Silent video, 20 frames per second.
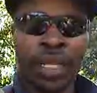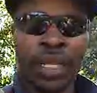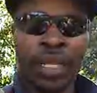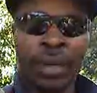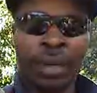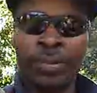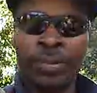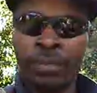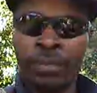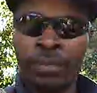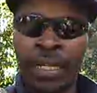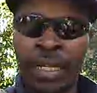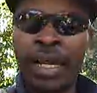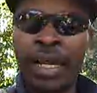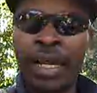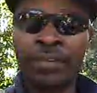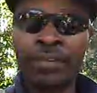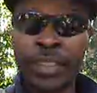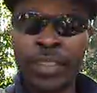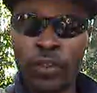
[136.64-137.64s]
I put my
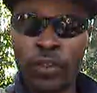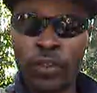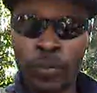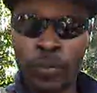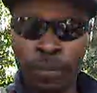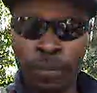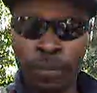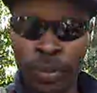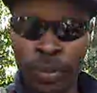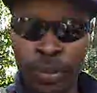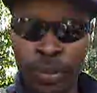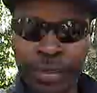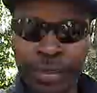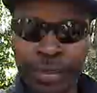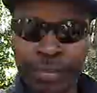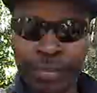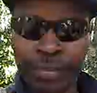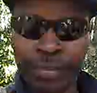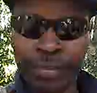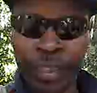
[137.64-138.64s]
life as an open book.
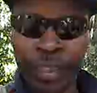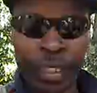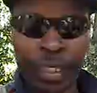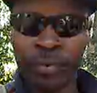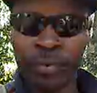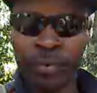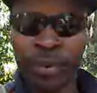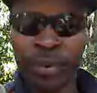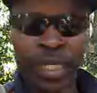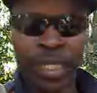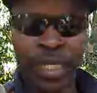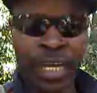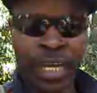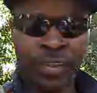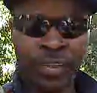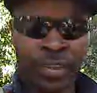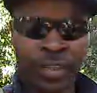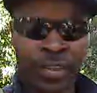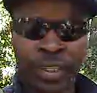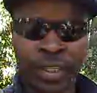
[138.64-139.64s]
You know, I don't really
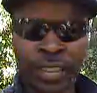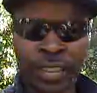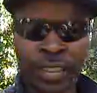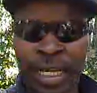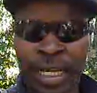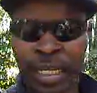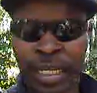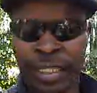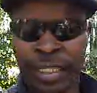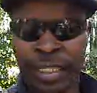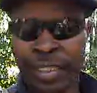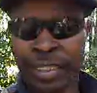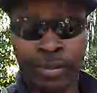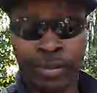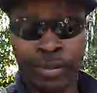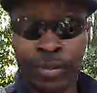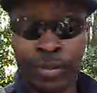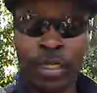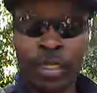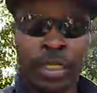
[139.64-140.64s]
have anything to hide. I
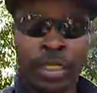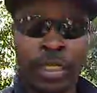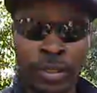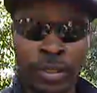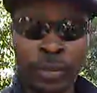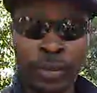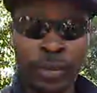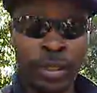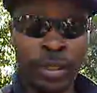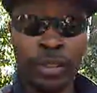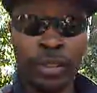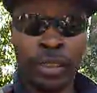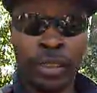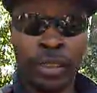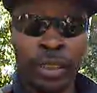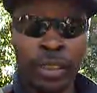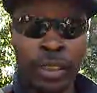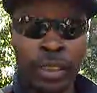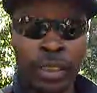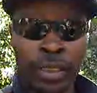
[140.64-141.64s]
don't think I do, at least.
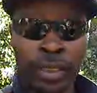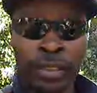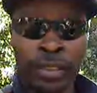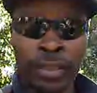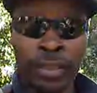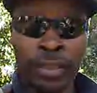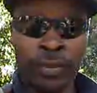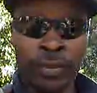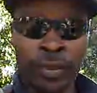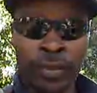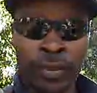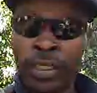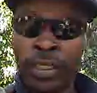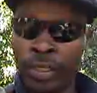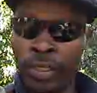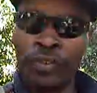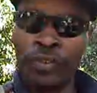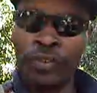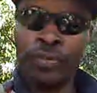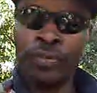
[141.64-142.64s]
You know,
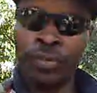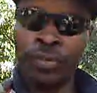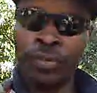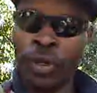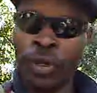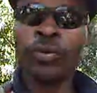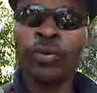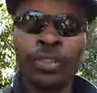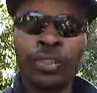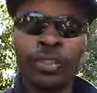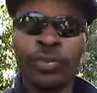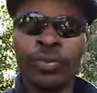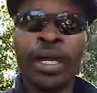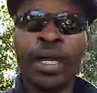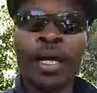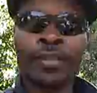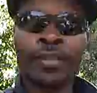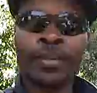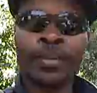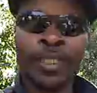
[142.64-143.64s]
if you know that you
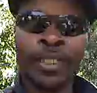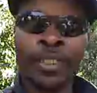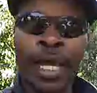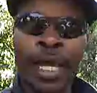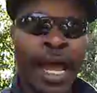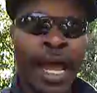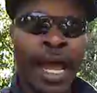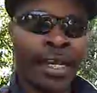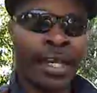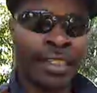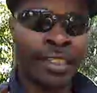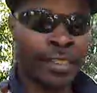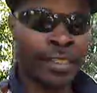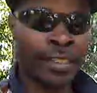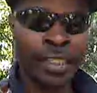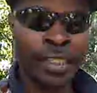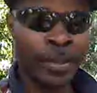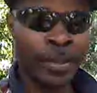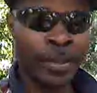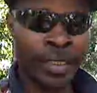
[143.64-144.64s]
have something to hide and
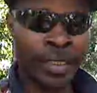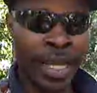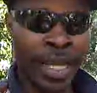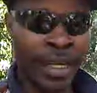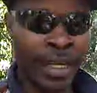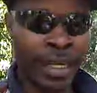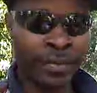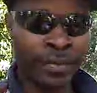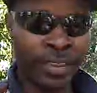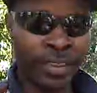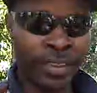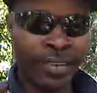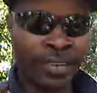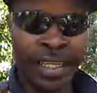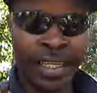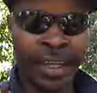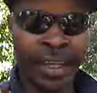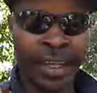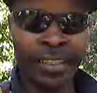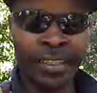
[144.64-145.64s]
it's deep inside of you,
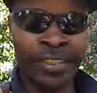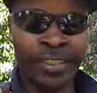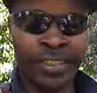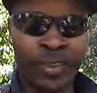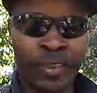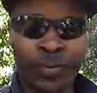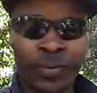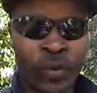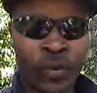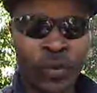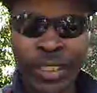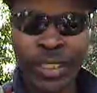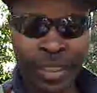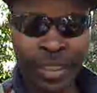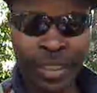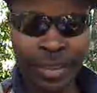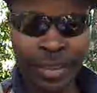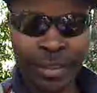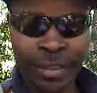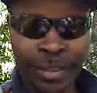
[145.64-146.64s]
and then you voice it,